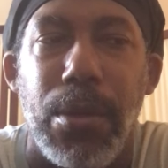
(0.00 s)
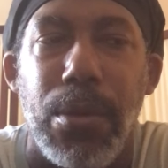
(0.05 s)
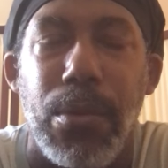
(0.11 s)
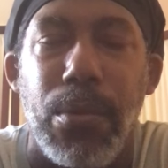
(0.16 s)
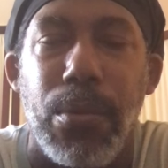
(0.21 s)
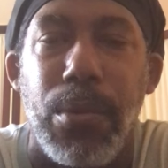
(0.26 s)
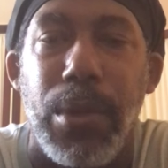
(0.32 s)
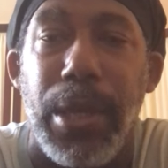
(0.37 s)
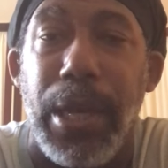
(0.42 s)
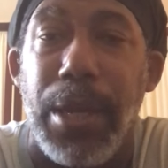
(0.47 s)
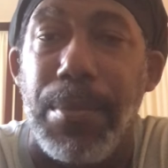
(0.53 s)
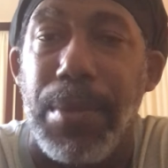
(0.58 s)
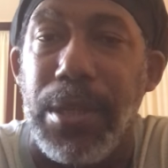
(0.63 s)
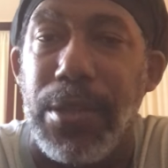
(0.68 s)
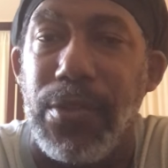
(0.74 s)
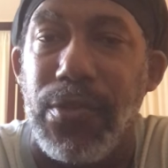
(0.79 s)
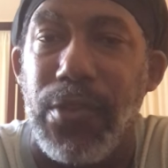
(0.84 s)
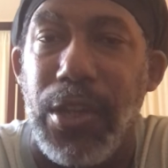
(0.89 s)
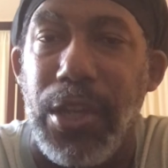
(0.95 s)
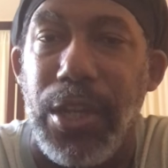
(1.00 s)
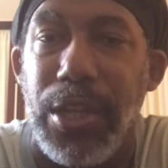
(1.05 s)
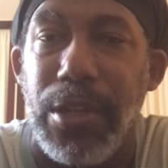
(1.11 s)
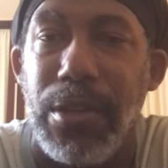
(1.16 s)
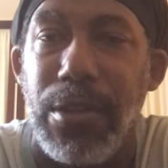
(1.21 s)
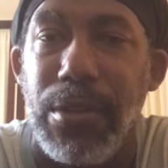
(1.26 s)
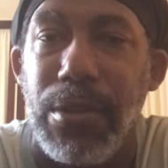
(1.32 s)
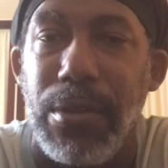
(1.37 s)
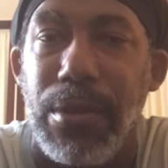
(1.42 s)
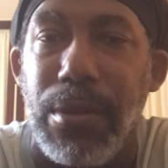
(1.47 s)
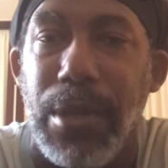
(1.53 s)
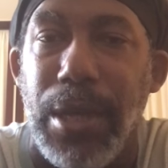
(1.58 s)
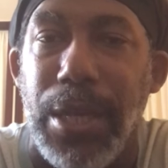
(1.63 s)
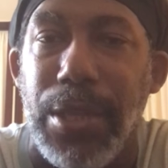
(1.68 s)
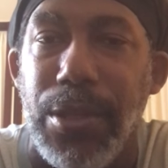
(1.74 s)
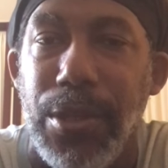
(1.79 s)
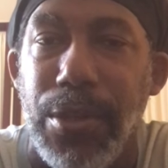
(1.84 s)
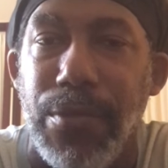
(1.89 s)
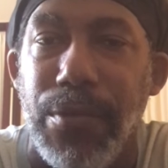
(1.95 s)
we had been seated
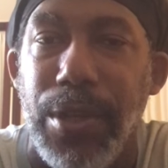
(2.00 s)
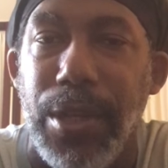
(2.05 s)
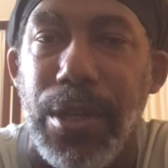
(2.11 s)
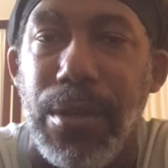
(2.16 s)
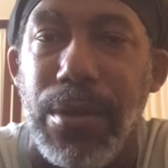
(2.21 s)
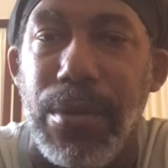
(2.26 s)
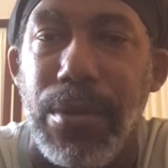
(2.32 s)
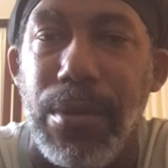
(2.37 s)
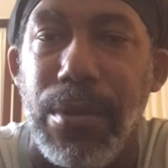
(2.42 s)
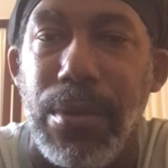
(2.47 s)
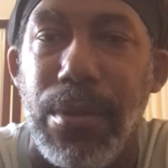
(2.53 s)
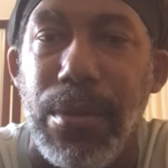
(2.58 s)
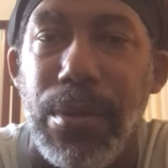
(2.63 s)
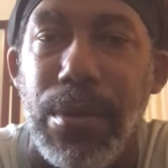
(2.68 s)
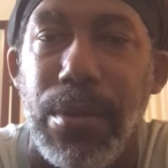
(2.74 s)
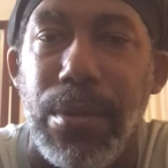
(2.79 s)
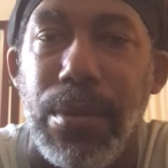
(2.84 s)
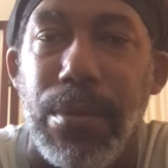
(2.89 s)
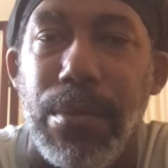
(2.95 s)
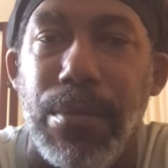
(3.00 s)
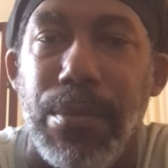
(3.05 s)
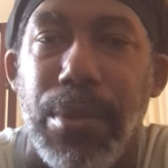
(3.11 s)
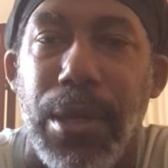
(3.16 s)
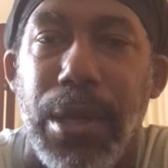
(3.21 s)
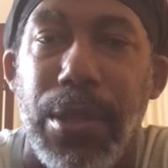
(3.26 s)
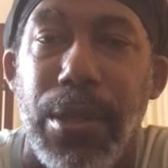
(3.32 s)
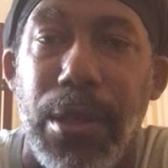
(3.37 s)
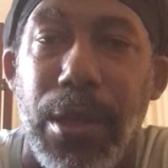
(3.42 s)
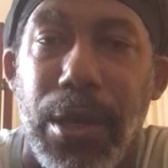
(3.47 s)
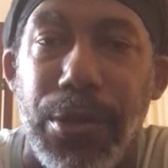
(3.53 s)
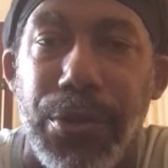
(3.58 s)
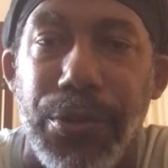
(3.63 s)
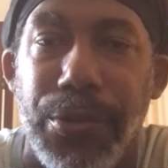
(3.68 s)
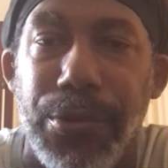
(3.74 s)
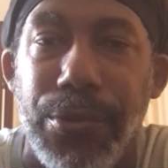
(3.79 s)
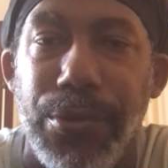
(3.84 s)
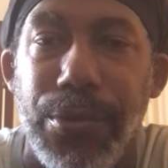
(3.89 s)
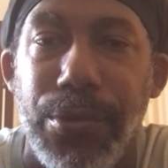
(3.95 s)
at the arena by the
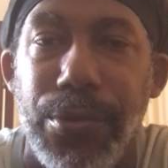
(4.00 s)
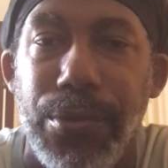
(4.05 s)
ushers